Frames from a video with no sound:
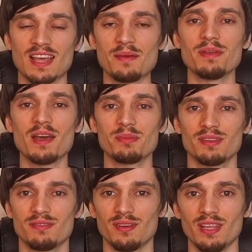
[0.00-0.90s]
number
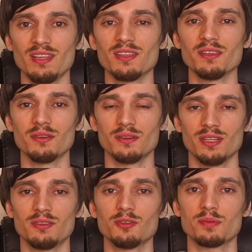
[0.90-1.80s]
3, you need to
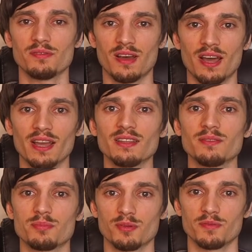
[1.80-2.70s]
provide
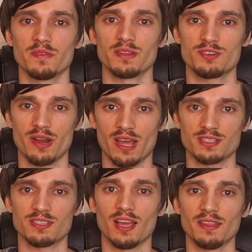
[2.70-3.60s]
proof of address,
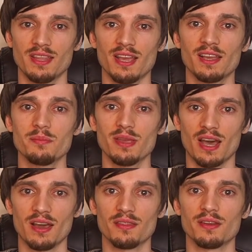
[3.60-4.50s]
and that can be
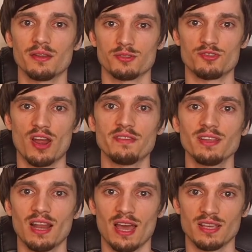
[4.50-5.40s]
either your driving
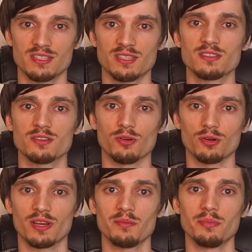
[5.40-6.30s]
license or
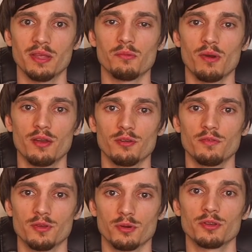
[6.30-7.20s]
can be one of
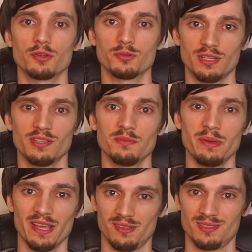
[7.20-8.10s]
your utility
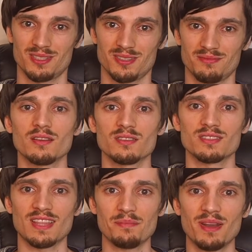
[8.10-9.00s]
bills.
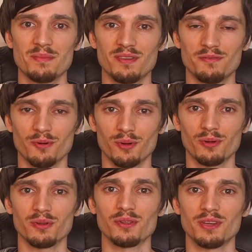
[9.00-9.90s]
Step number 4,
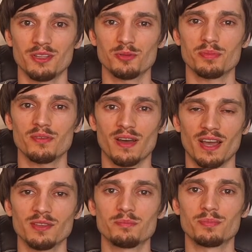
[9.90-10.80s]
you need to provide
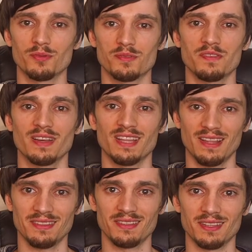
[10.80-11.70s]
proof of
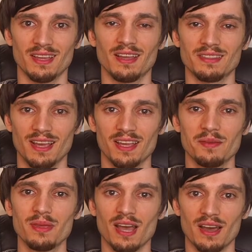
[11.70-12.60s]
identity, and that can be
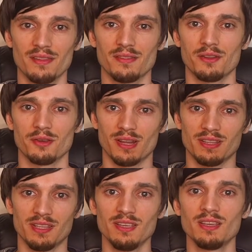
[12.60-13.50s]
either your
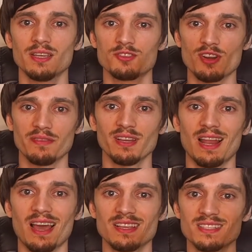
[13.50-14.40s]
ID, driving
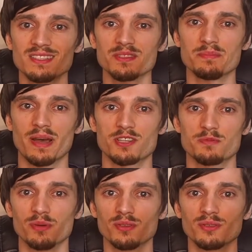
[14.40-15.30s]
license,
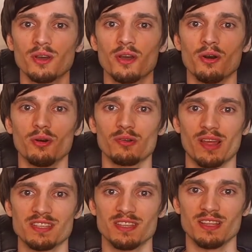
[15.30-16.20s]
passport, or
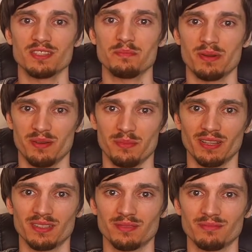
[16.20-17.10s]
residency permit.
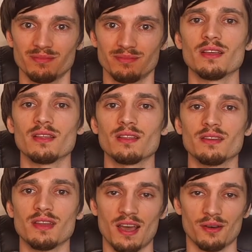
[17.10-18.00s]

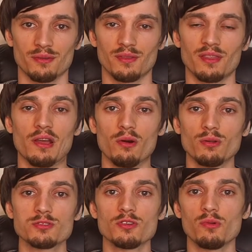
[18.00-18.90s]
Now, they also
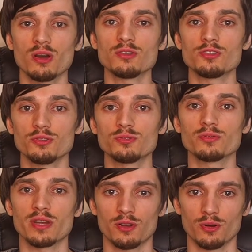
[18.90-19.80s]
want you to
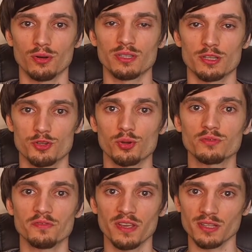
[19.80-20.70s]
record a short
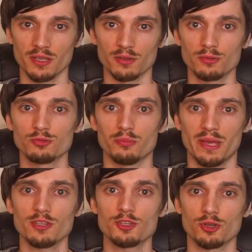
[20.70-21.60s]
video to make
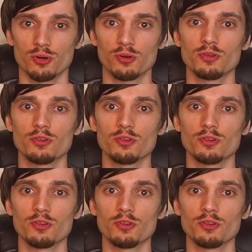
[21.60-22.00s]
sure you